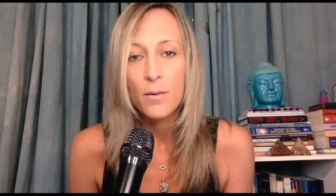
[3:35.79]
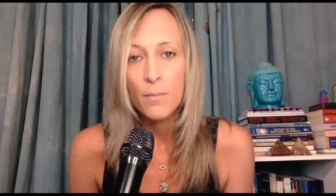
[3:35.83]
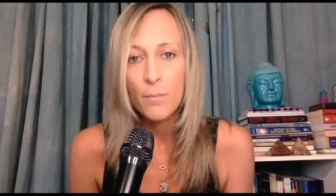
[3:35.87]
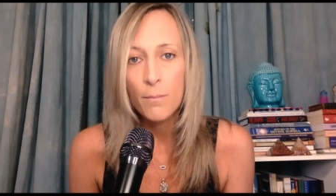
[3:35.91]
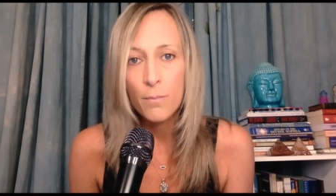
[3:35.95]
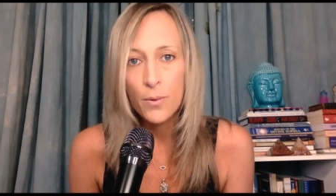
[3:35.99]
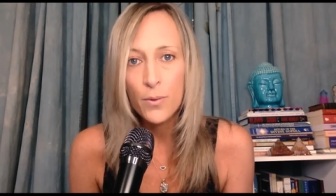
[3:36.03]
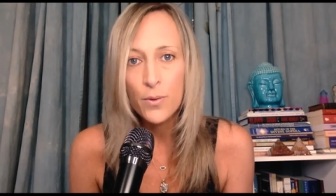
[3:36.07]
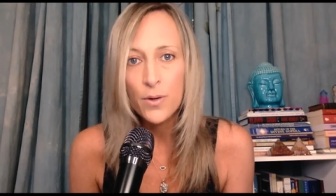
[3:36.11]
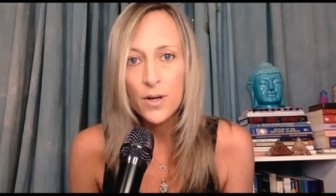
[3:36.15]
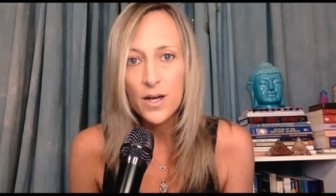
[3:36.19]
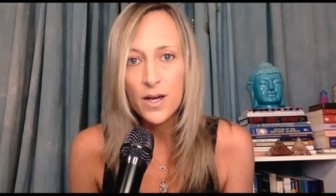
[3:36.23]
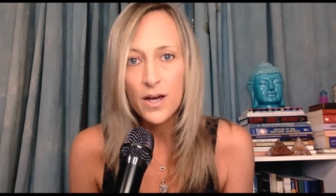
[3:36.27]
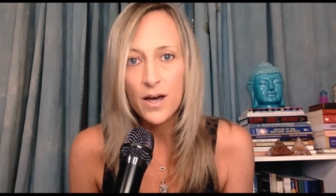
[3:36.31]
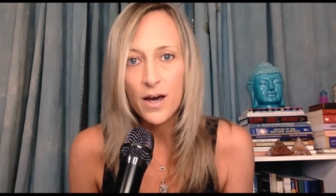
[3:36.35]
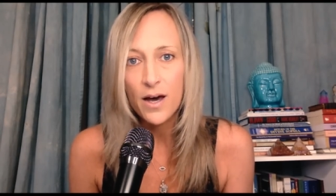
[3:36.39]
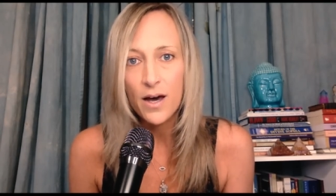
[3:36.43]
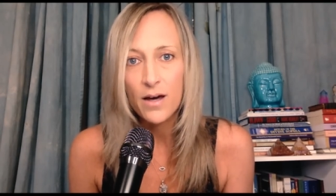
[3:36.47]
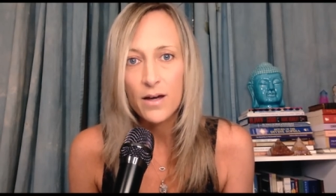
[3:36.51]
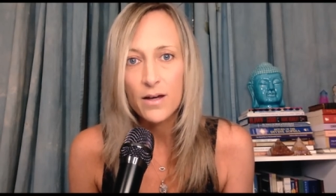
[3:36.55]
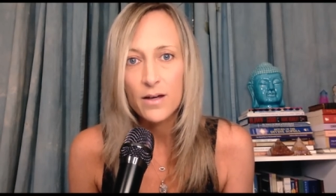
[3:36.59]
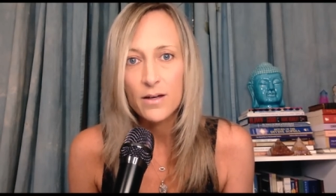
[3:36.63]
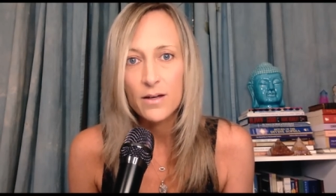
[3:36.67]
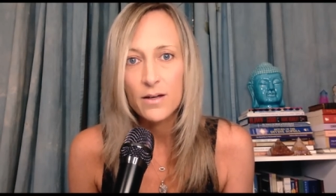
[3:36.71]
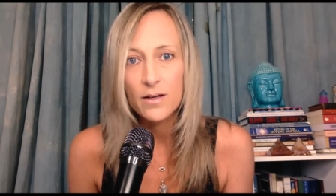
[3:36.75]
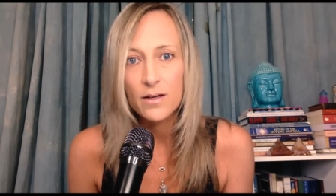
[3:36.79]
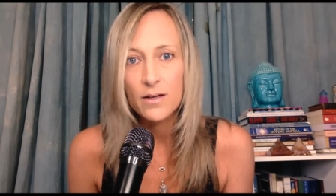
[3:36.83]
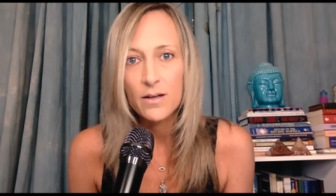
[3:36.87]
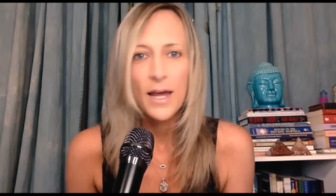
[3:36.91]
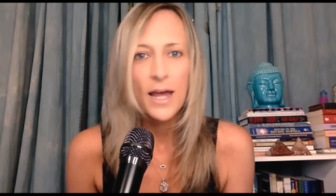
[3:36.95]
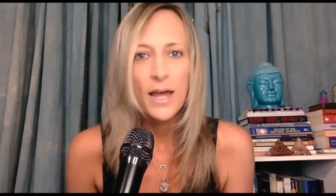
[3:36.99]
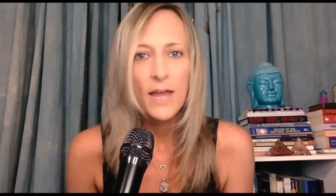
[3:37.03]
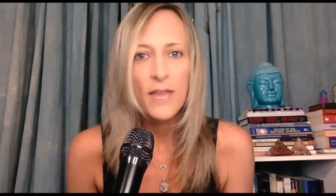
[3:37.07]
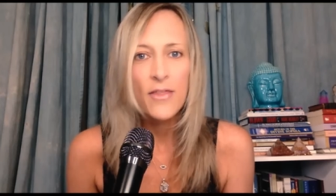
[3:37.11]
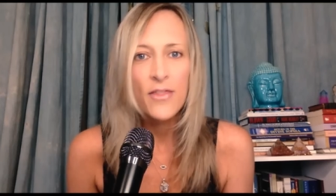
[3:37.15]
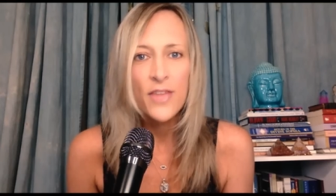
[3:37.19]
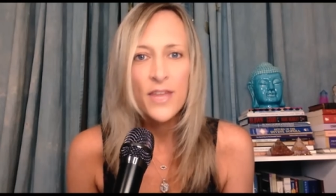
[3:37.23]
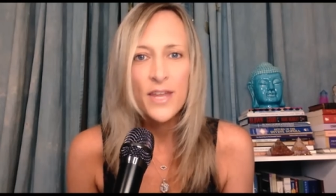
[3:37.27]
Boudica?
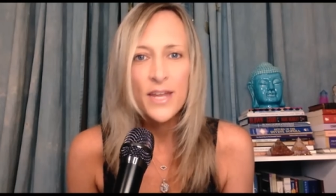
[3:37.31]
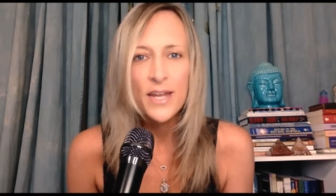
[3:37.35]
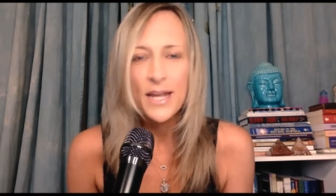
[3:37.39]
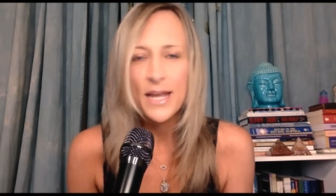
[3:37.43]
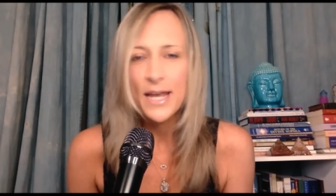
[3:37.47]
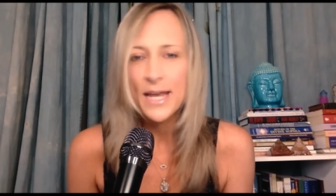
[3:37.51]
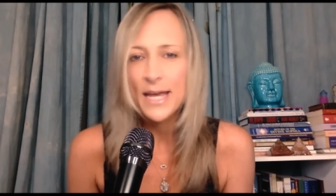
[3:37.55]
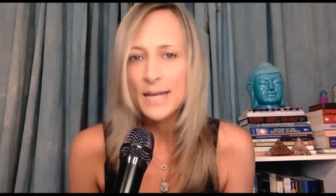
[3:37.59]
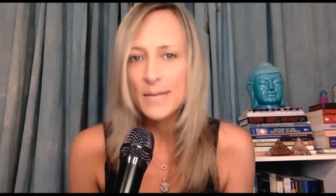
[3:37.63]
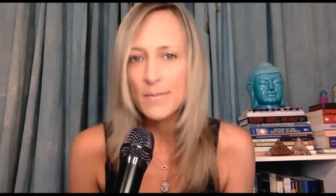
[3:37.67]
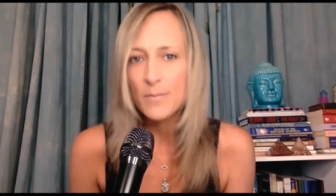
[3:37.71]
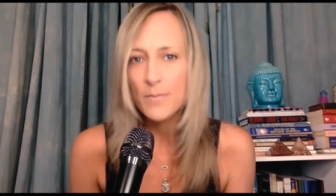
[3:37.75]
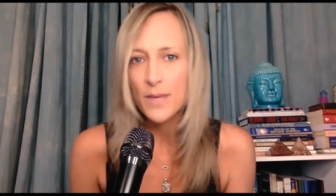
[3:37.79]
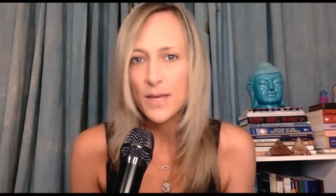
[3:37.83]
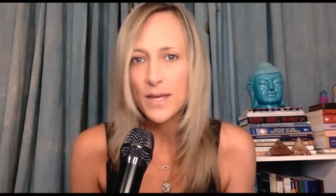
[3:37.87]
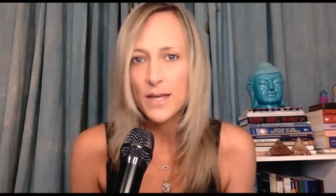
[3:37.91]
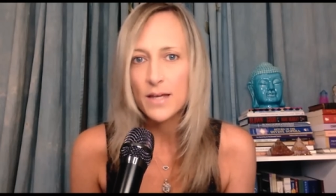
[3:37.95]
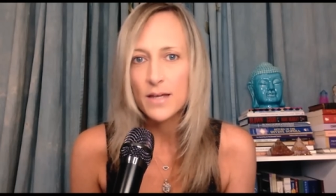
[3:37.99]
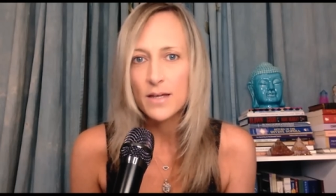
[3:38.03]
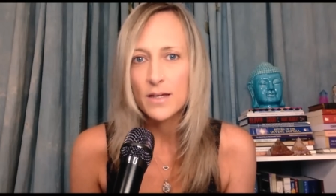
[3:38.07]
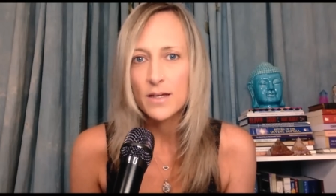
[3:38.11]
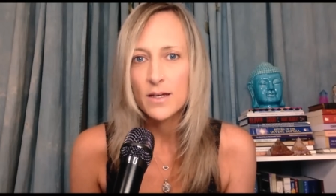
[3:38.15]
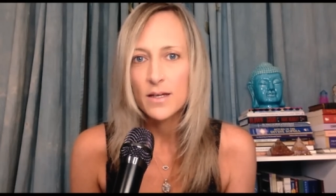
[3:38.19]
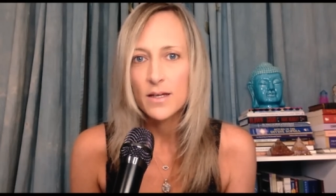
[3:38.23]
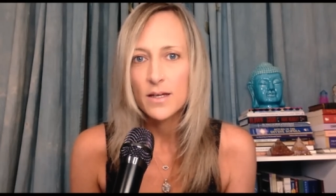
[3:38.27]
And then it hit me.